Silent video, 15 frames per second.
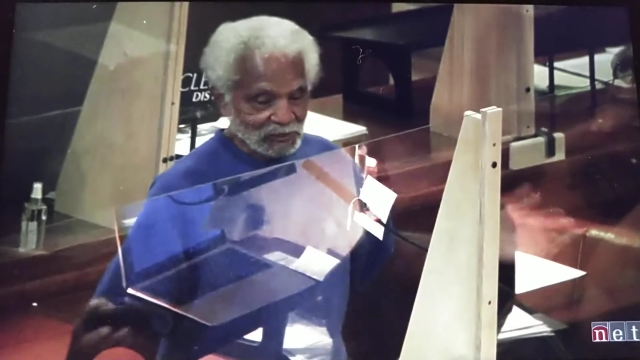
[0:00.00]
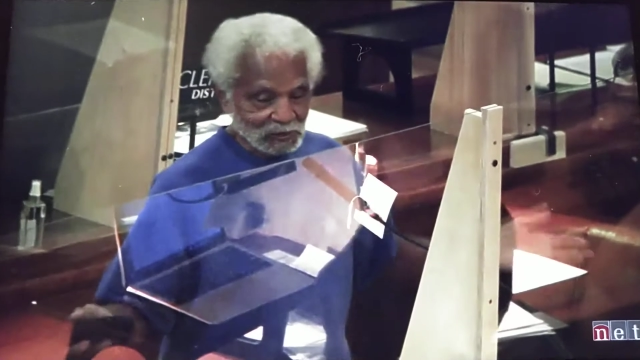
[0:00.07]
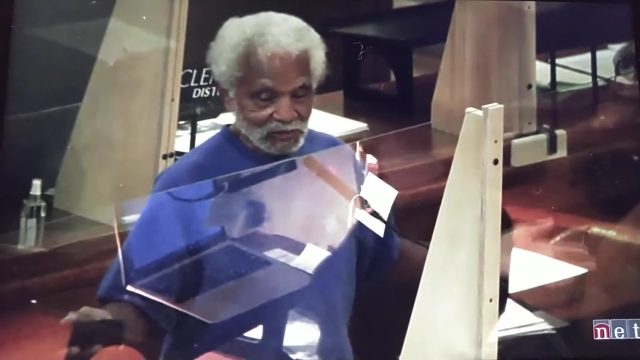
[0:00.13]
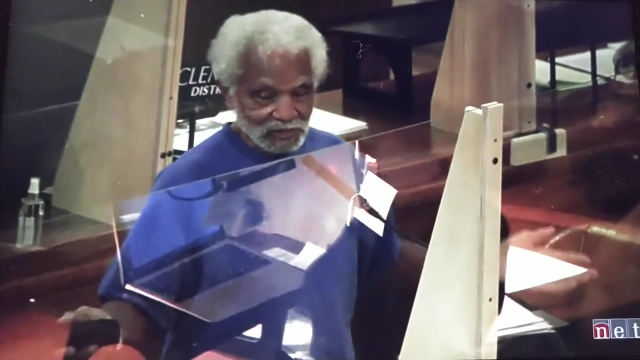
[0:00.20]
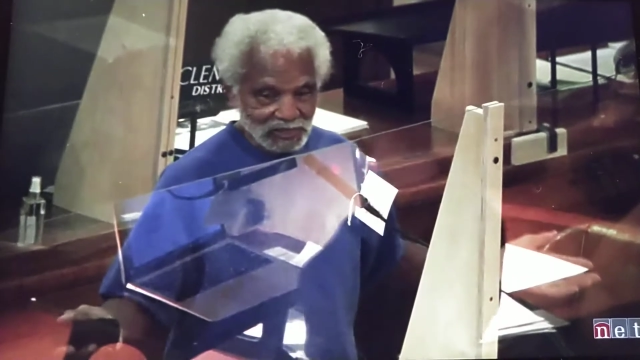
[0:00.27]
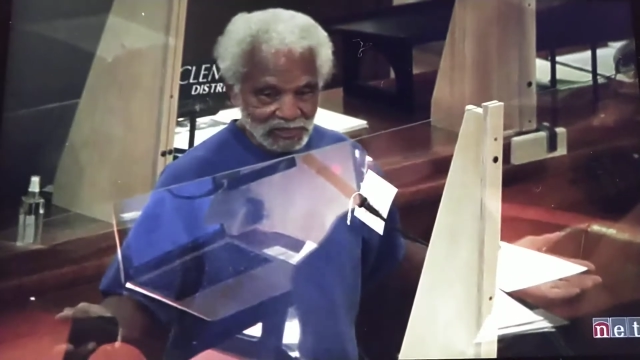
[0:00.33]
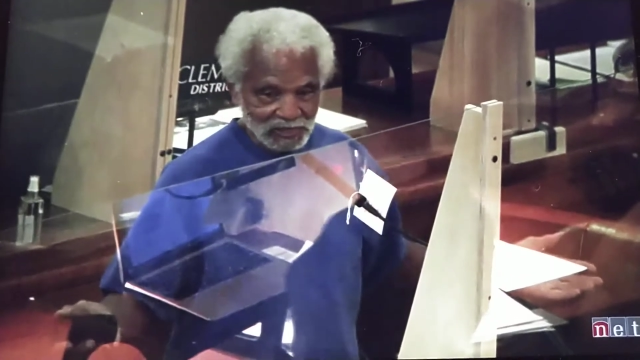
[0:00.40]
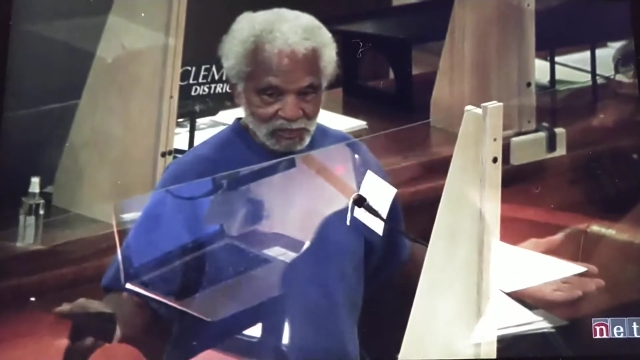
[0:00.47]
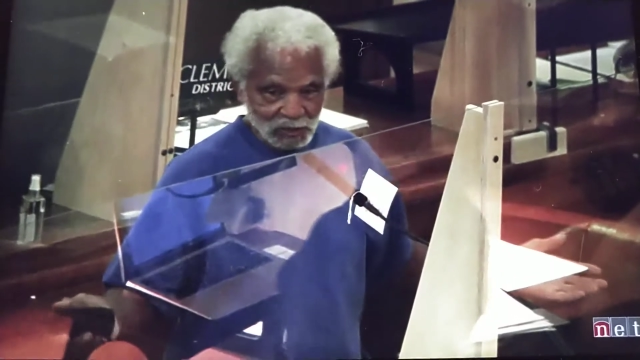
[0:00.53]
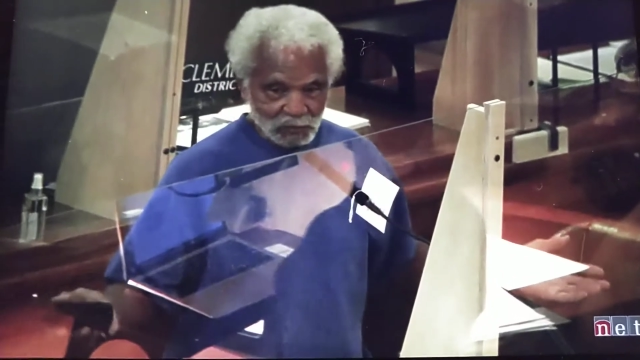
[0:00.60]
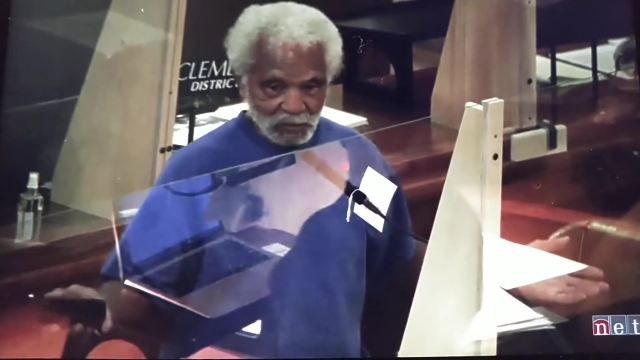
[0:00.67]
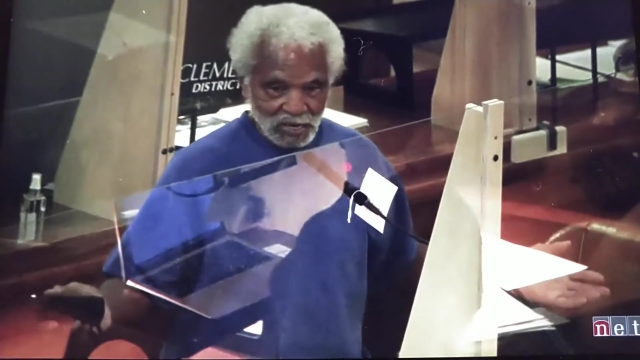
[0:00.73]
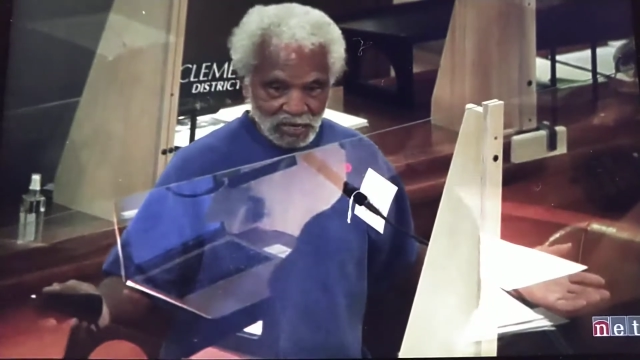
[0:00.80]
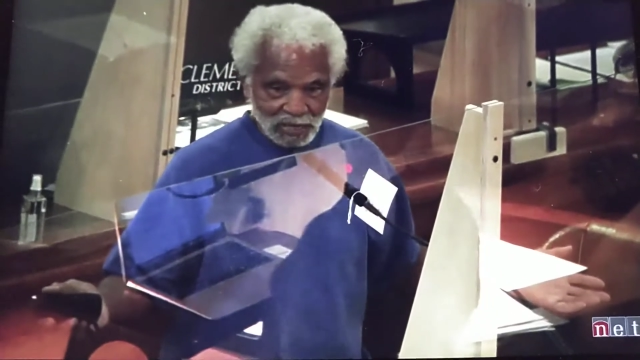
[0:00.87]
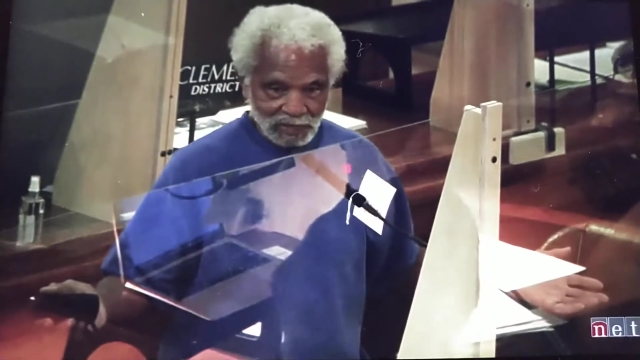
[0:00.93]
glistening
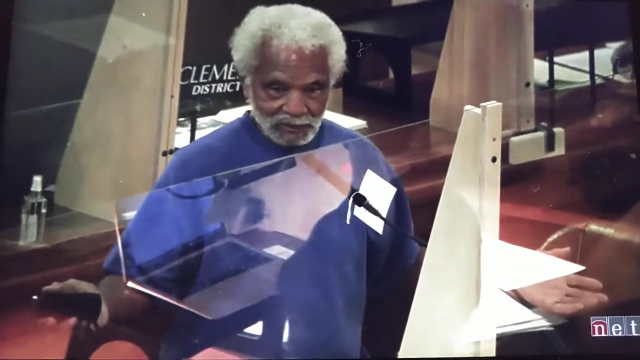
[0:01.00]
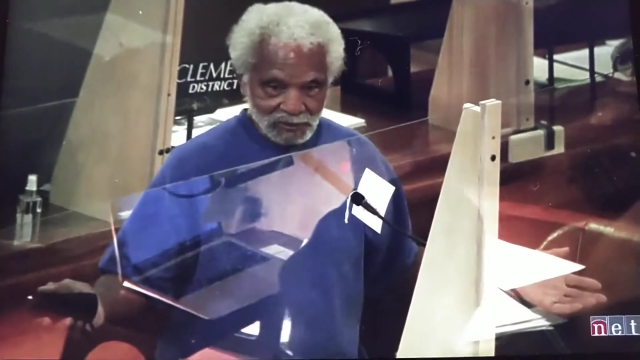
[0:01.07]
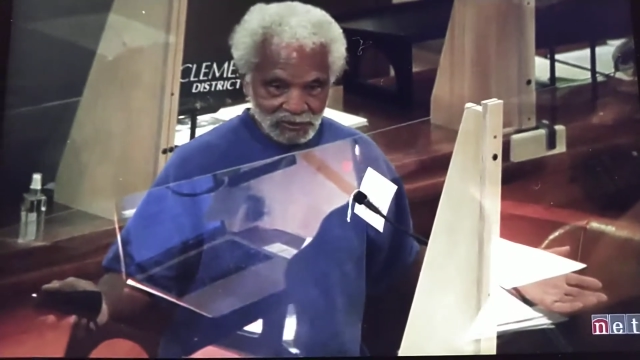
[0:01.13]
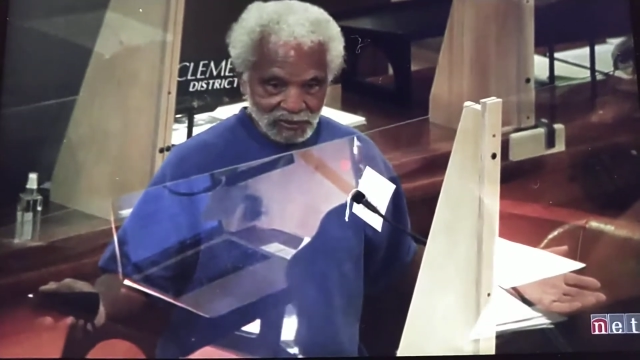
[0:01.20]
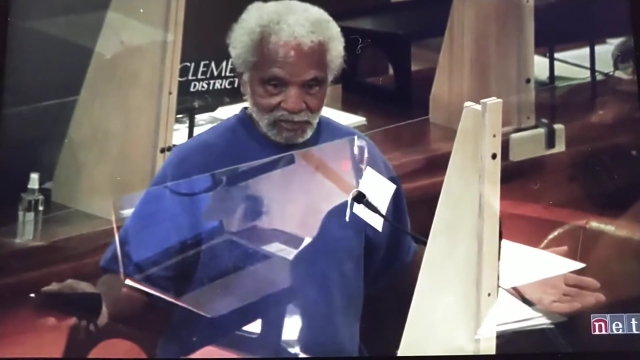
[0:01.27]
smile,